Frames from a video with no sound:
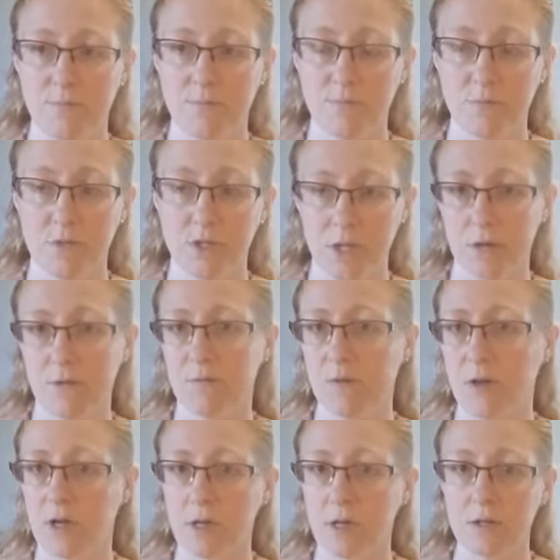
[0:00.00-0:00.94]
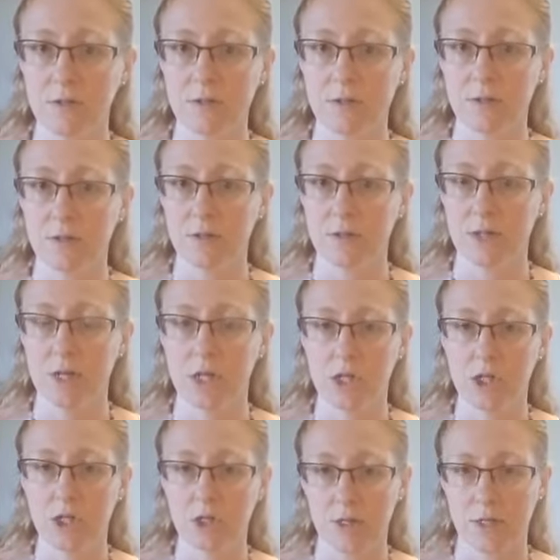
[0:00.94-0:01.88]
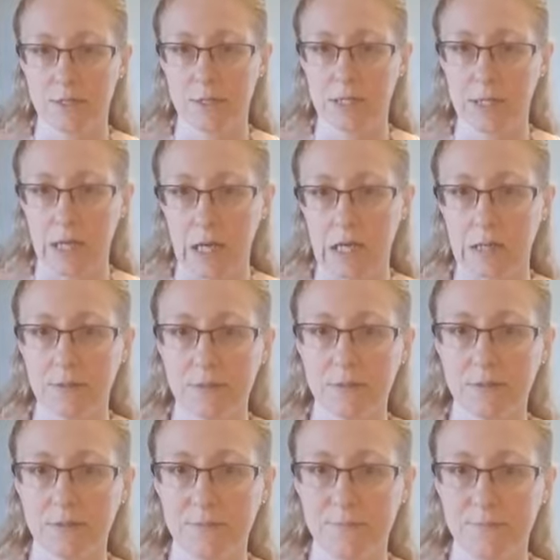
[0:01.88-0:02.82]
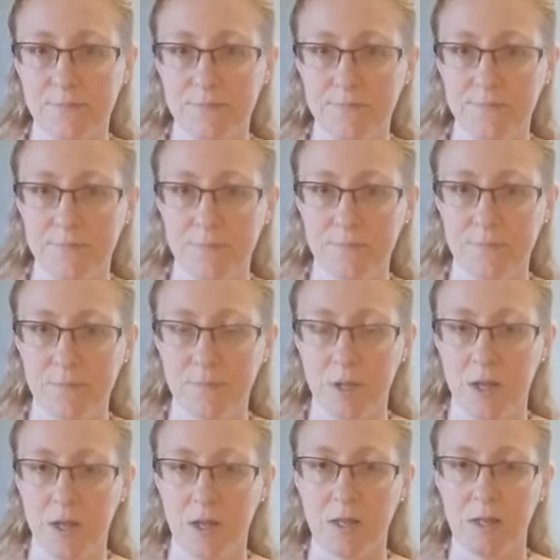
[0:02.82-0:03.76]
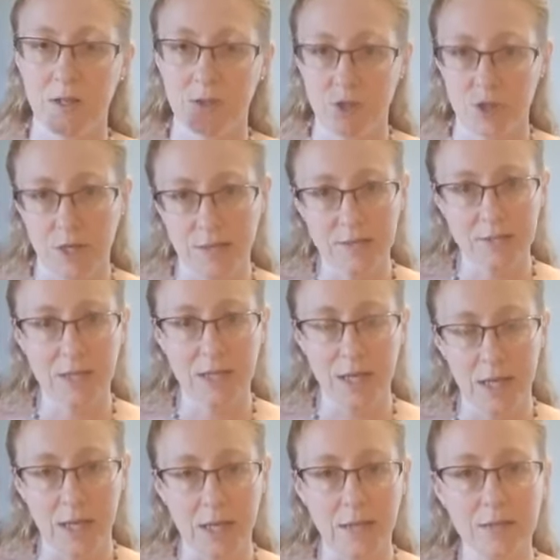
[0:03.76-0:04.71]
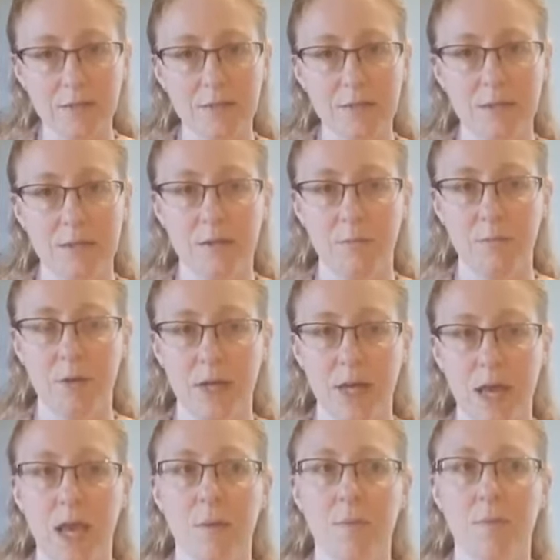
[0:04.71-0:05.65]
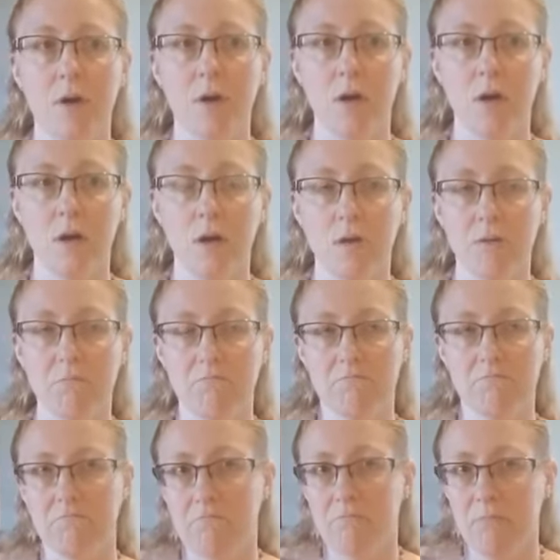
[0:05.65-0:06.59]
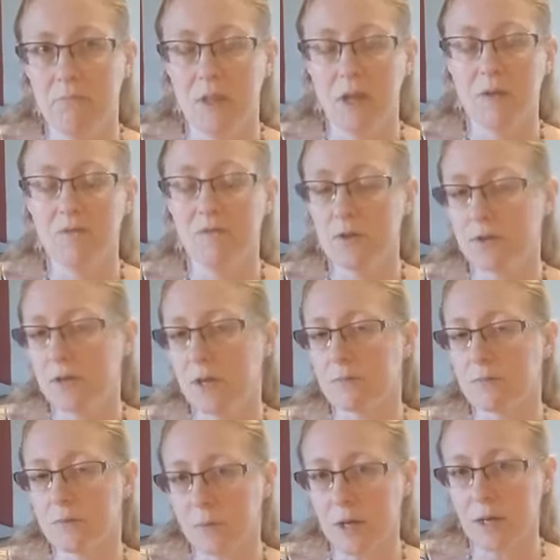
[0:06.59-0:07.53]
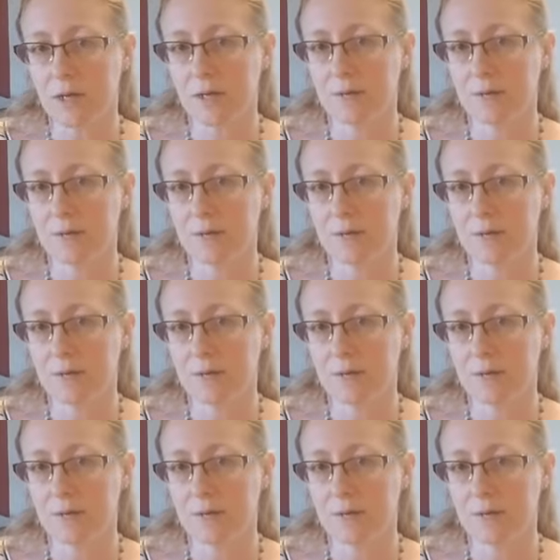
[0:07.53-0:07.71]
chicken fingers just in case. The just in case became a few times a week.